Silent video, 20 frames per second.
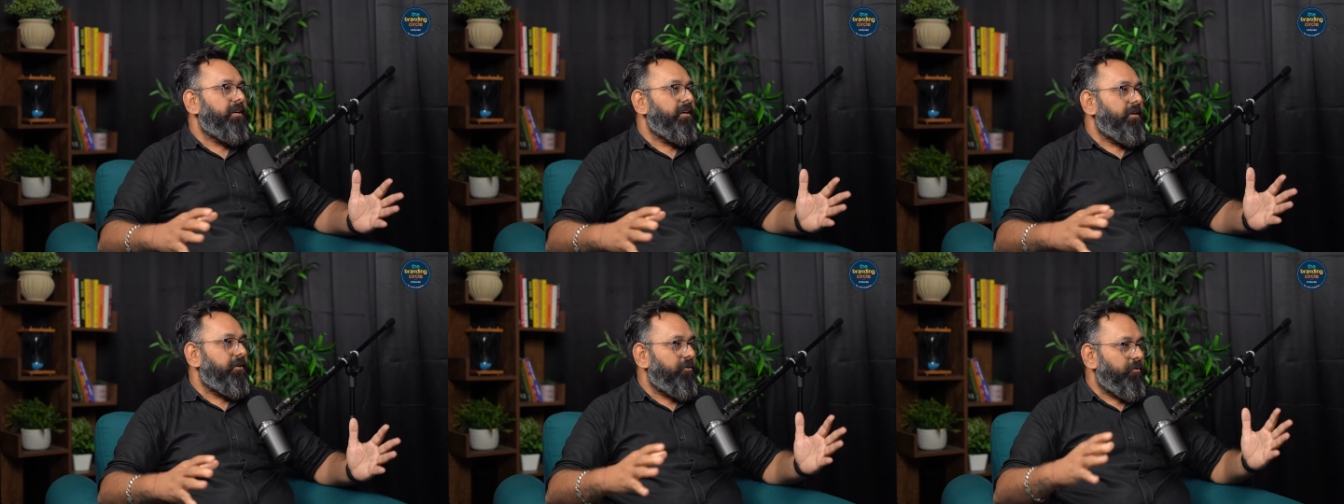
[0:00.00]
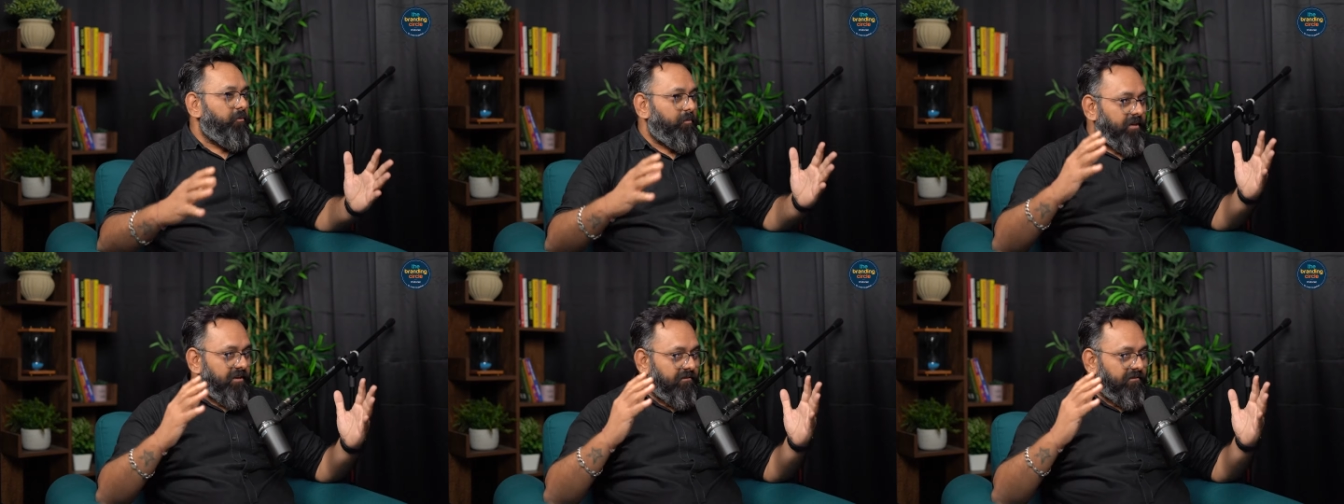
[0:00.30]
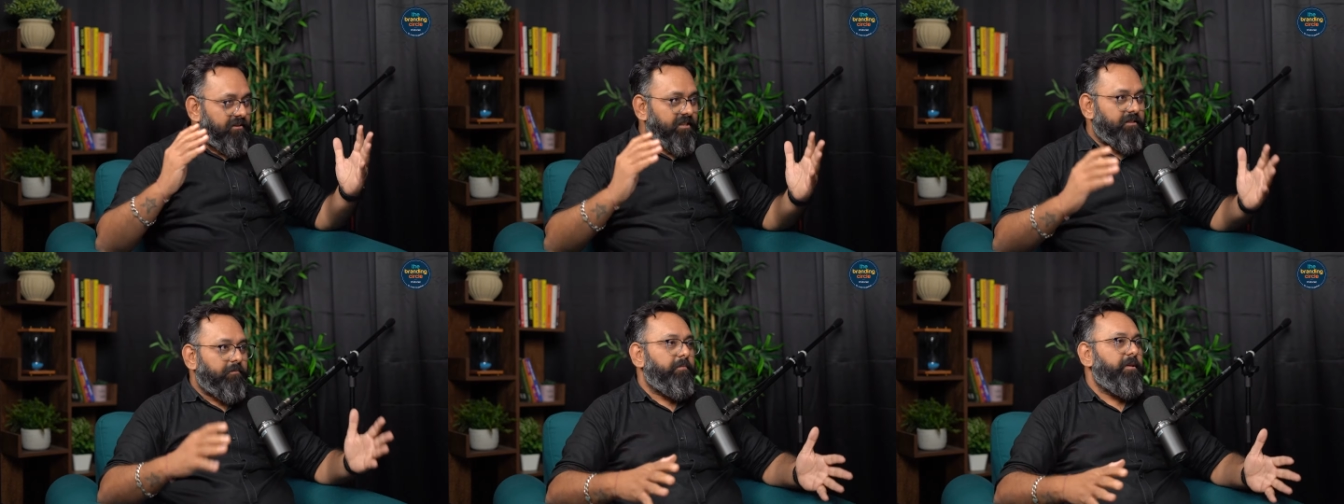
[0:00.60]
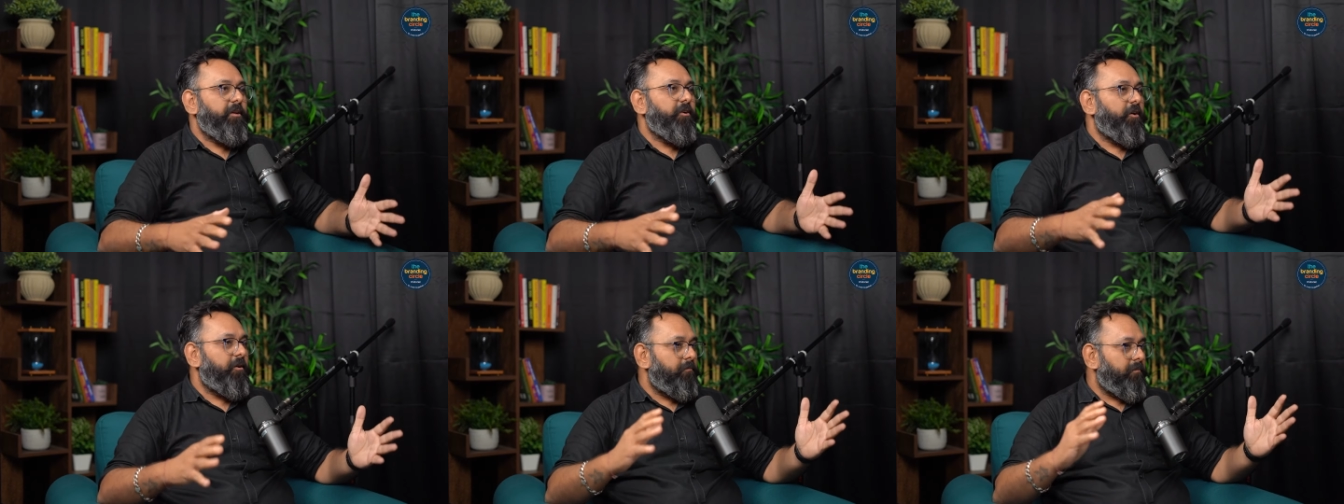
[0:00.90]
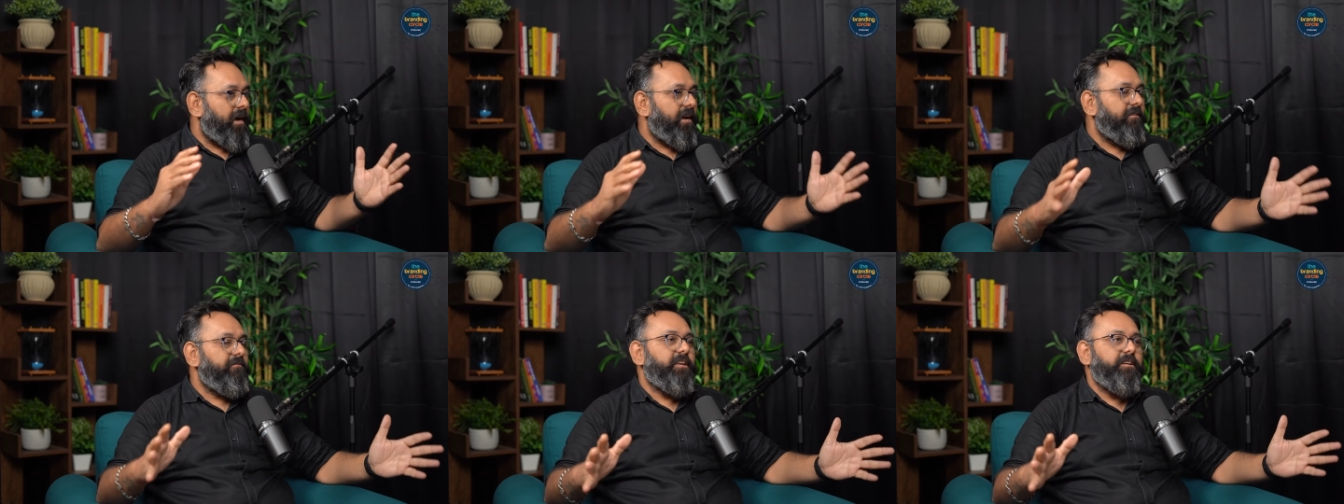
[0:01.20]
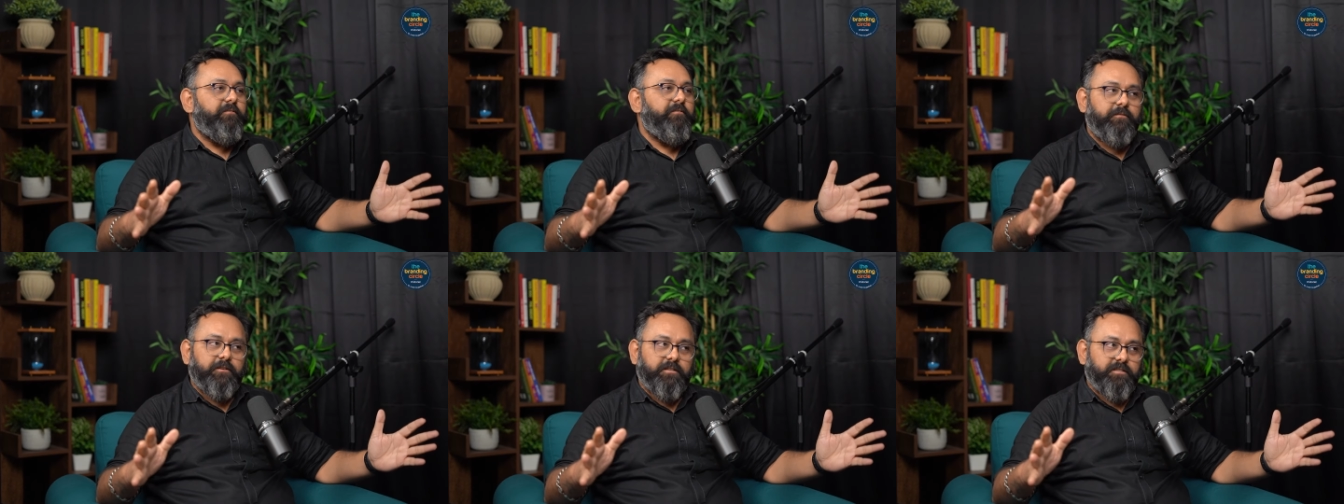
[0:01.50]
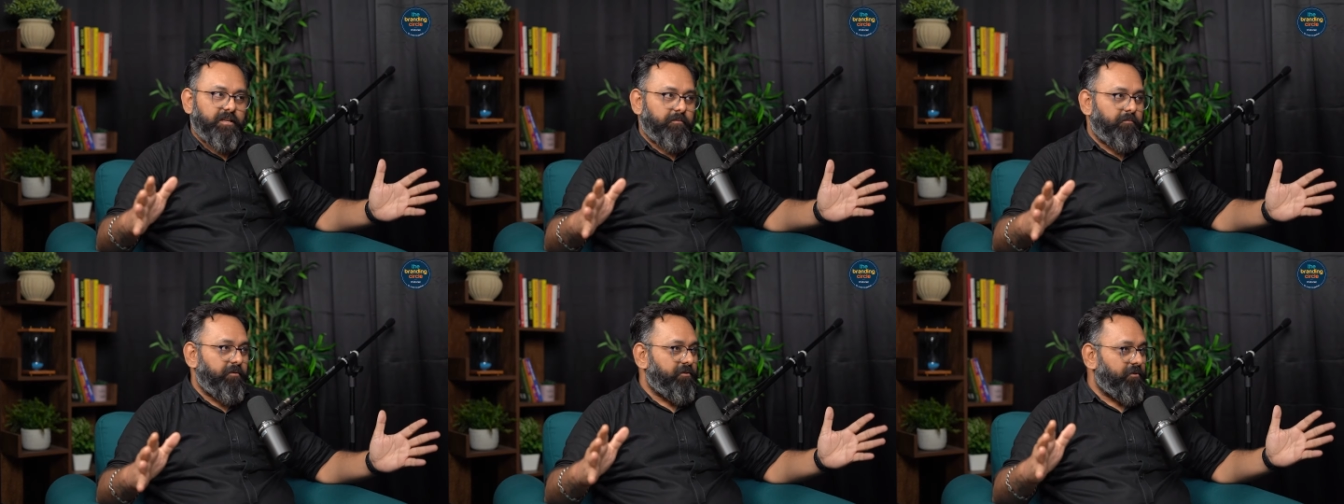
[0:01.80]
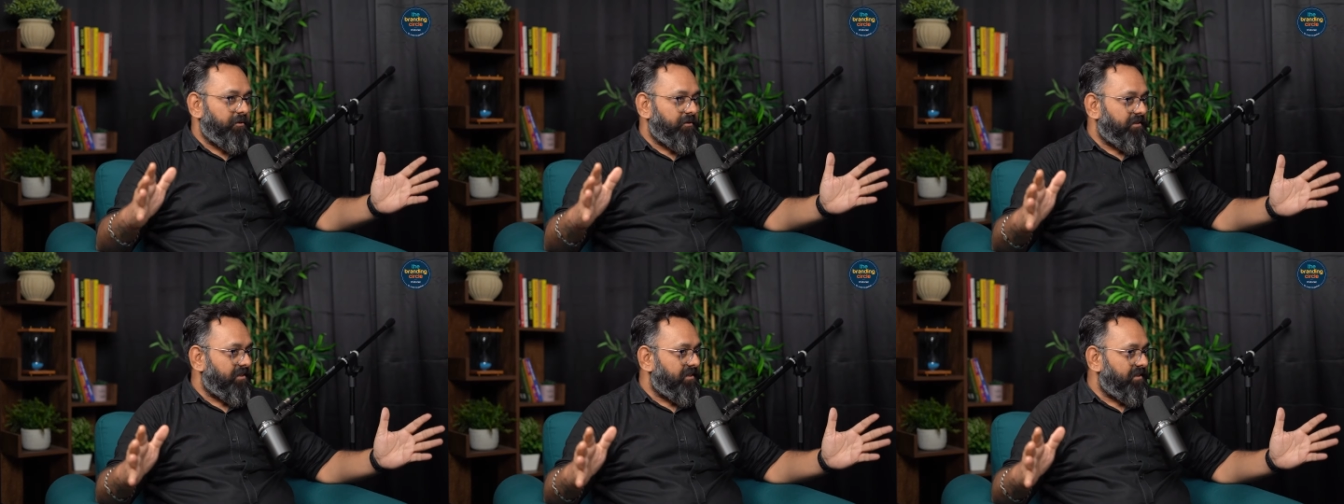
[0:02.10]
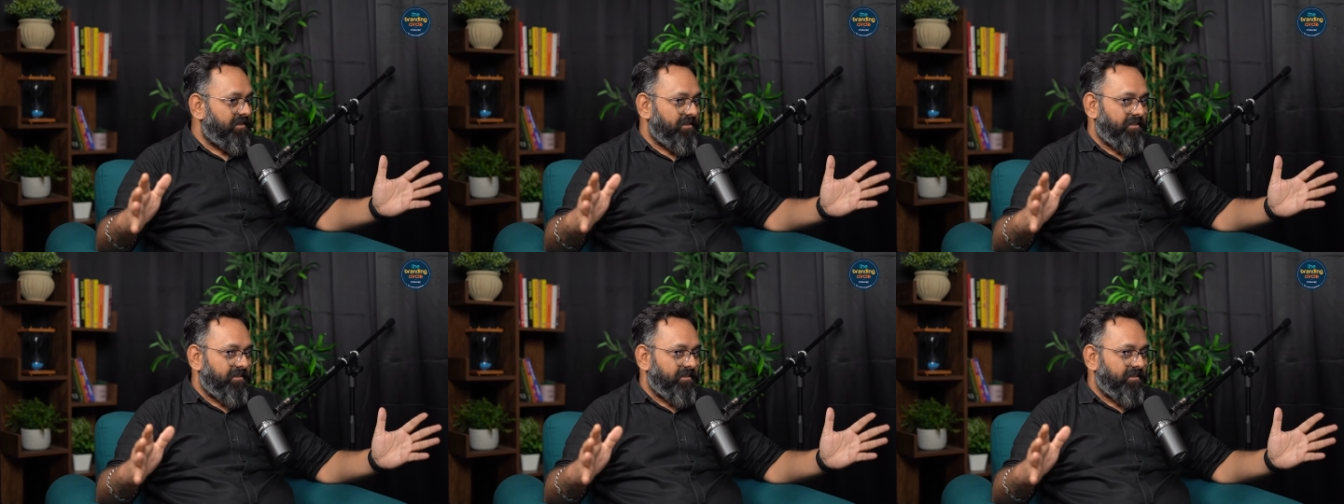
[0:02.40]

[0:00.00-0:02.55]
to be with me on my very first episode, sir.